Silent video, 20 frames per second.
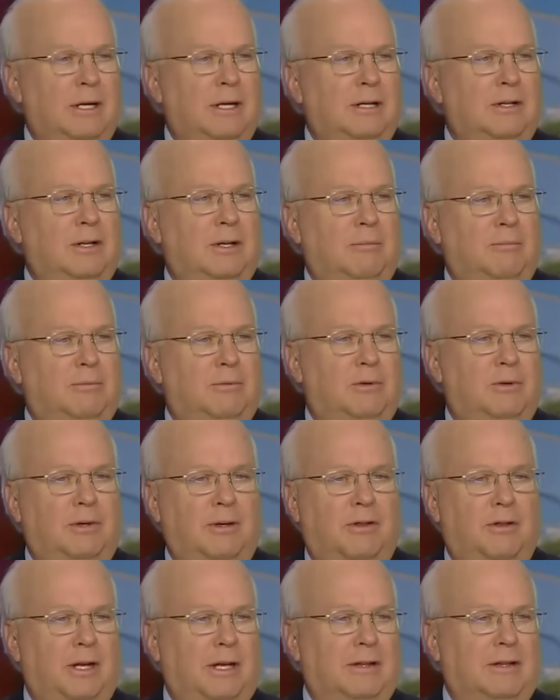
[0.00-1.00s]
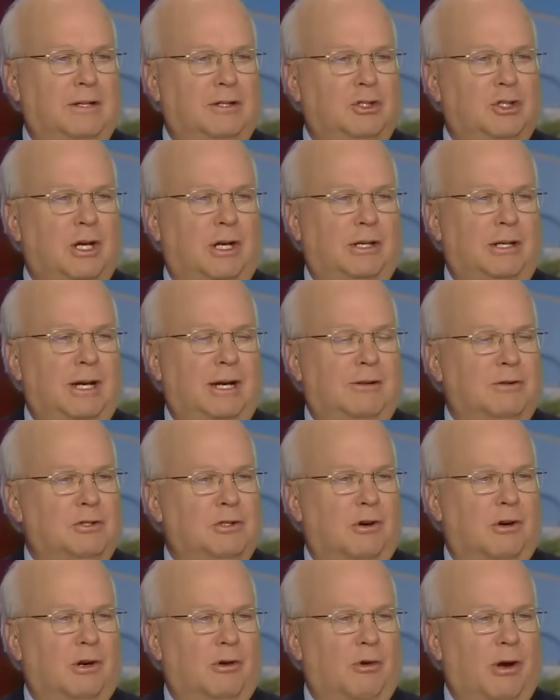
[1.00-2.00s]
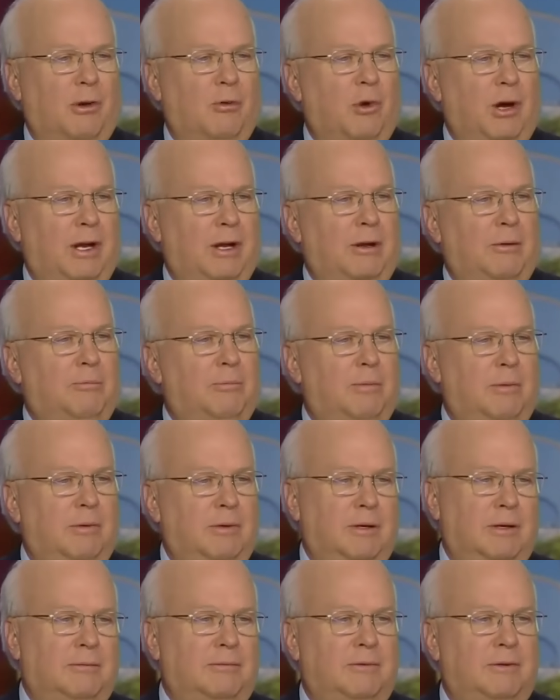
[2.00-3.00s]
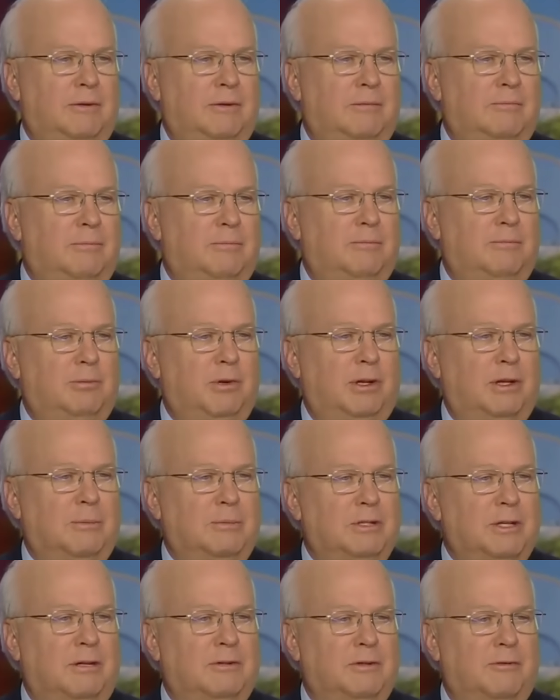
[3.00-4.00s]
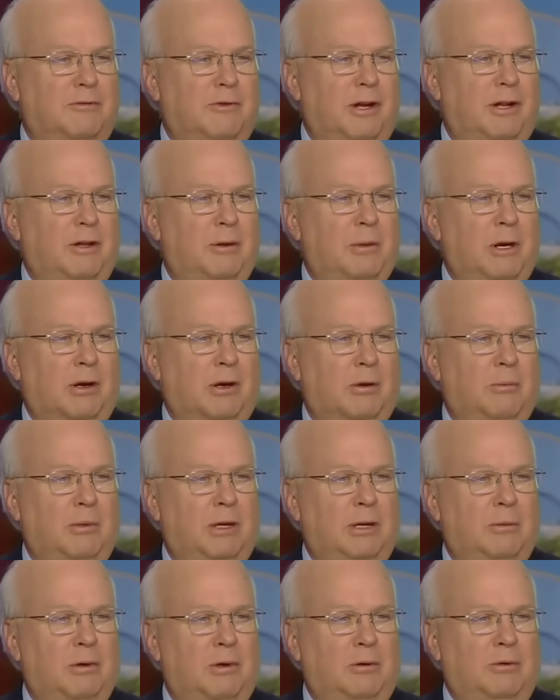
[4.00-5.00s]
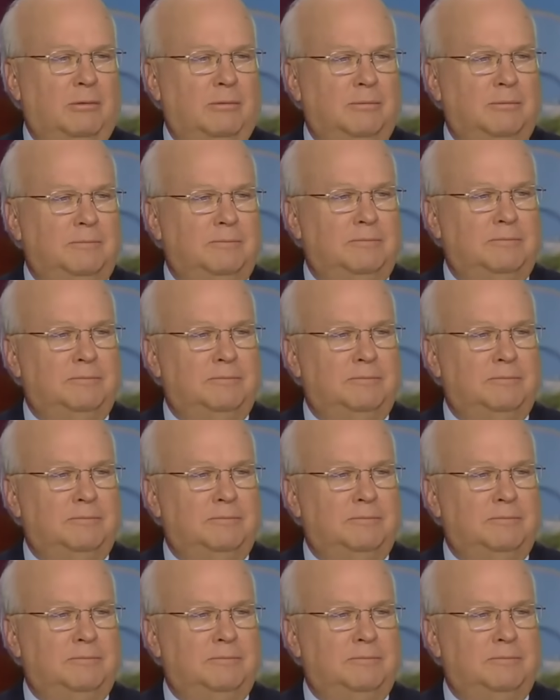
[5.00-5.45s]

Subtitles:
to think that shutdowns are a great way to put themselves in front of the American people.